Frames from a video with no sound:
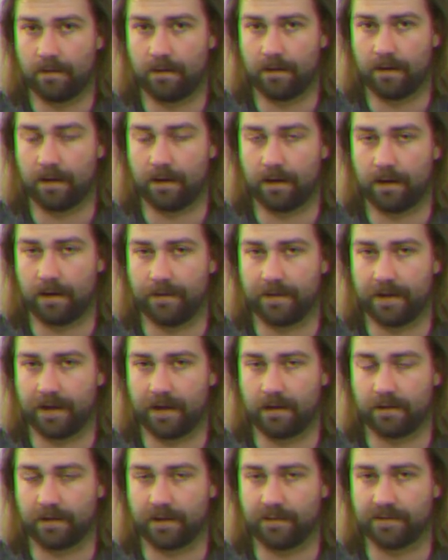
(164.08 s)
Uh, they
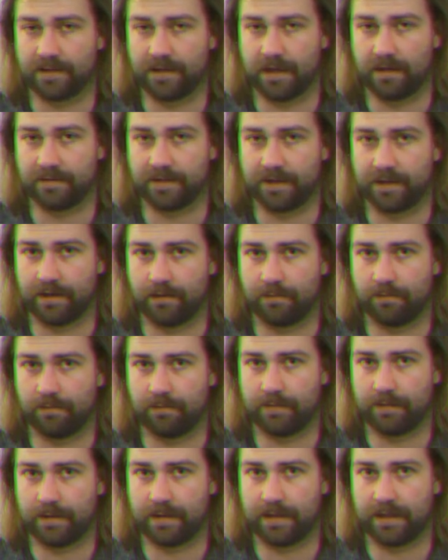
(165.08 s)
hung themselves in their
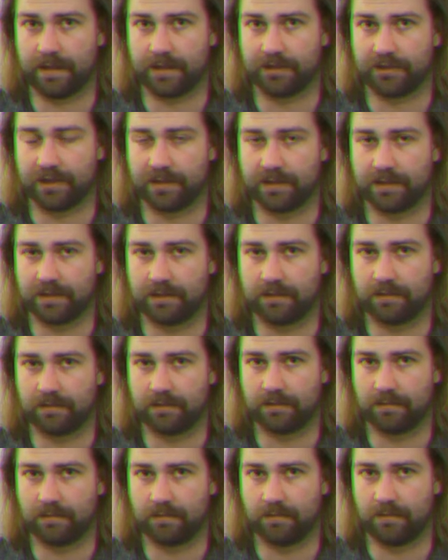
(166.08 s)
kitchens
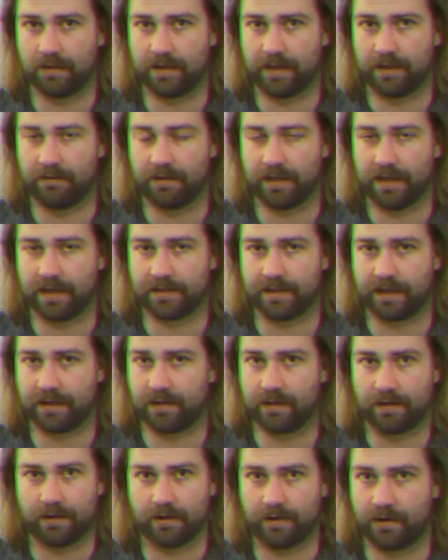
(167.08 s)
when they realized they
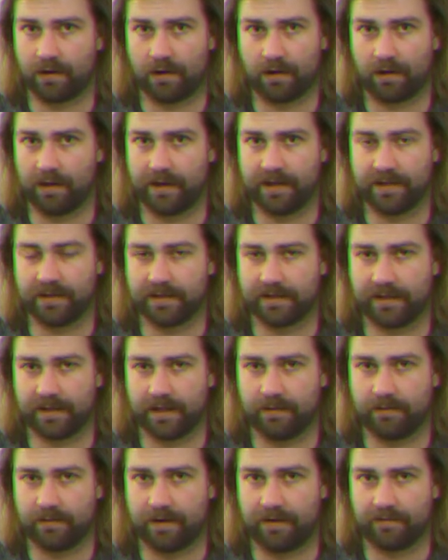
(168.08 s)
couldn't go to the ArcLight and see
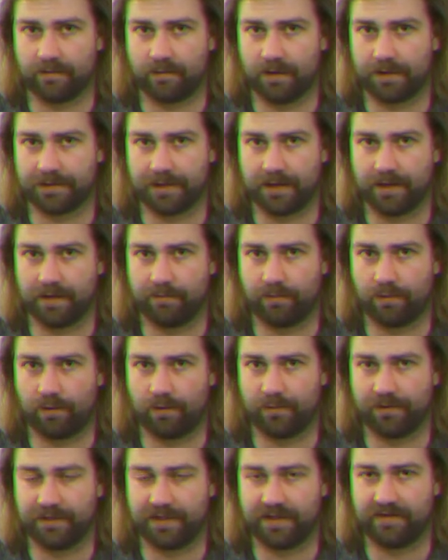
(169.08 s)
it. Would have to watch on a
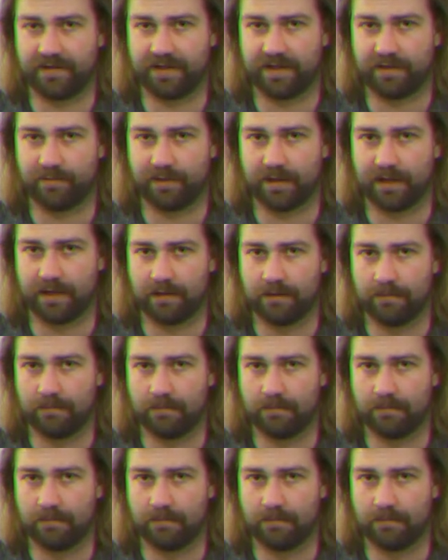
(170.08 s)
portable DVD player.